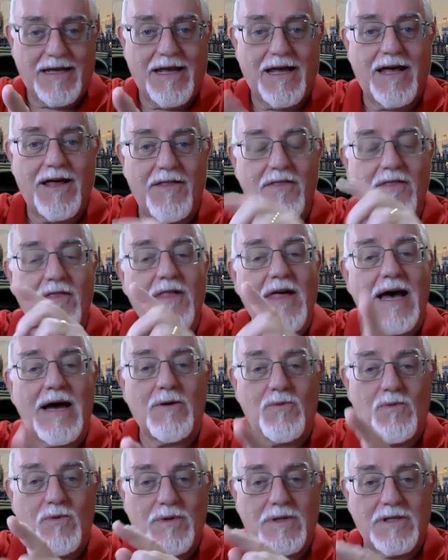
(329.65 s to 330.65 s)
And
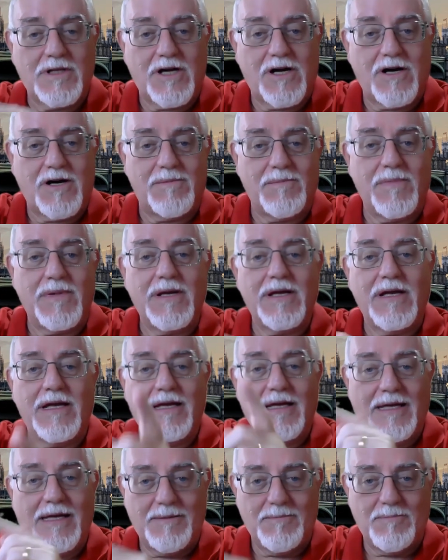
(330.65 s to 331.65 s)
that will come
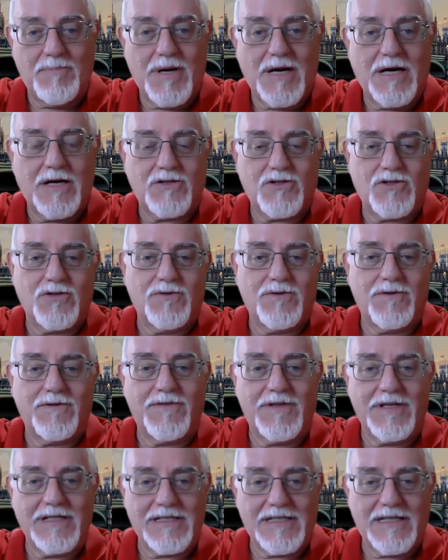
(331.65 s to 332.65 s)
in part 2 of
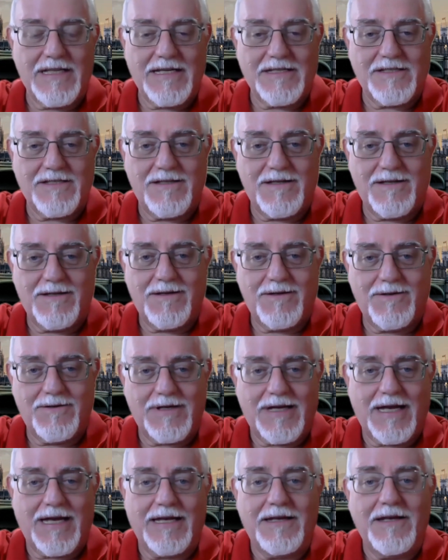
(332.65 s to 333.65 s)
this lesson,
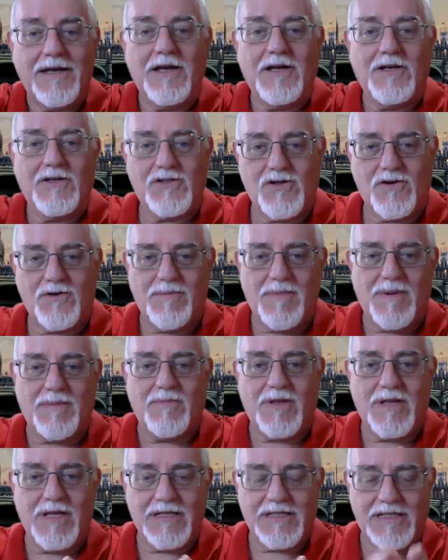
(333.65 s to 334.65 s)
okay? So remember,
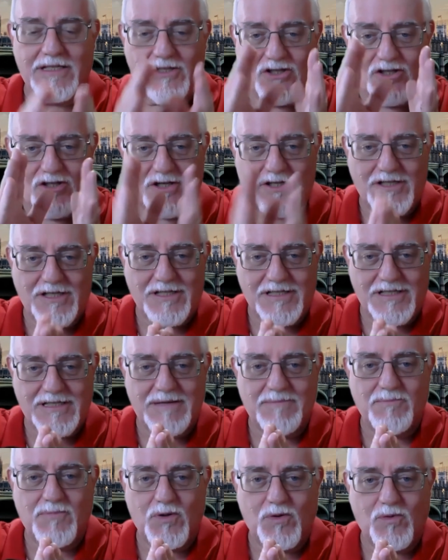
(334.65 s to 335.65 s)
this is just a
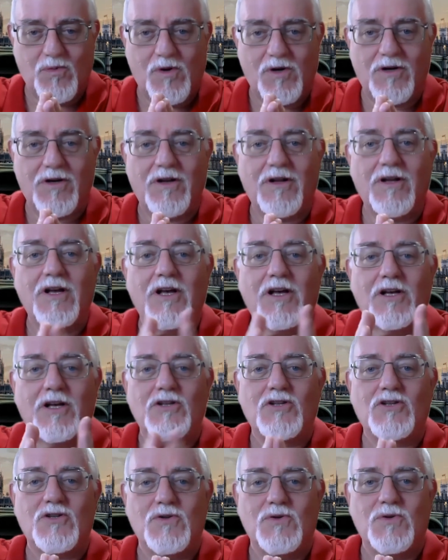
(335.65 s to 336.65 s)
simple one
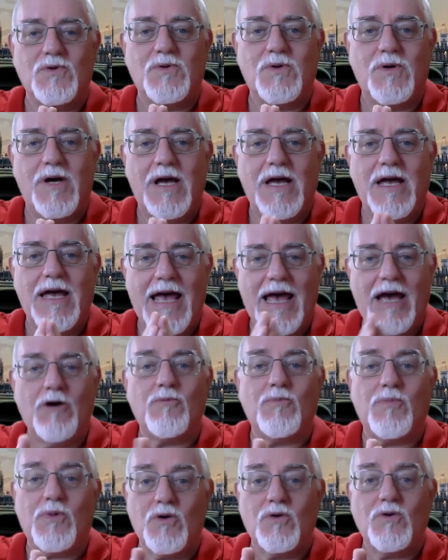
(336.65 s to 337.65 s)
to
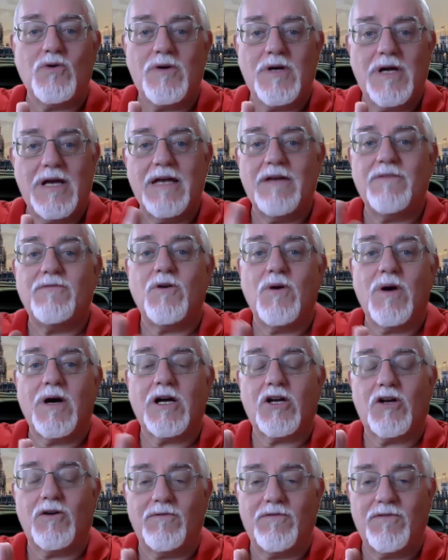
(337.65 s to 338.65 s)
help you if you
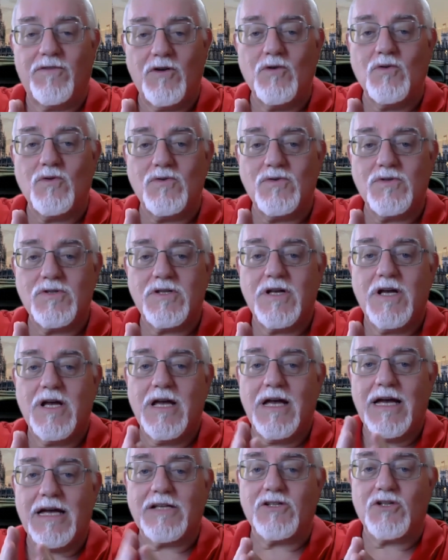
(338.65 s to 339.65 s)
are confused
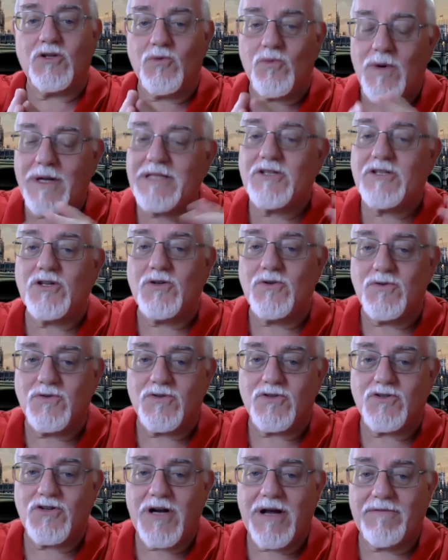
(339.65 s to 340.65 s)
as to when to
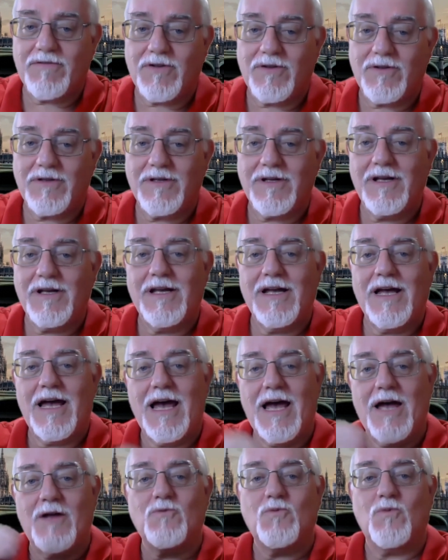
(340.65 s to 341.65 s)
use travel
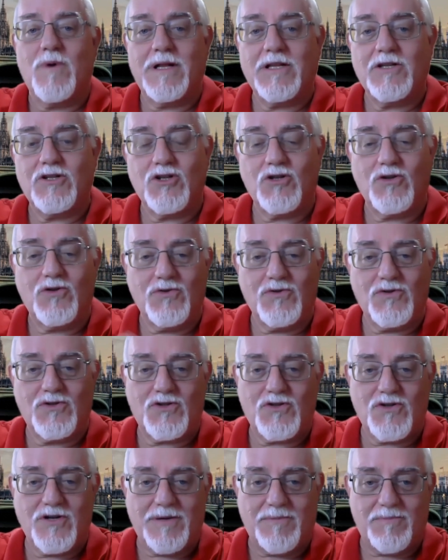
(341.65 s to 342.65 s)
and when to use
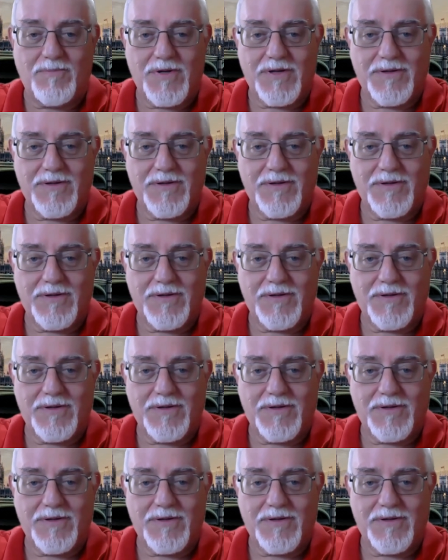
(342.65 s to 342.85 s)
trip.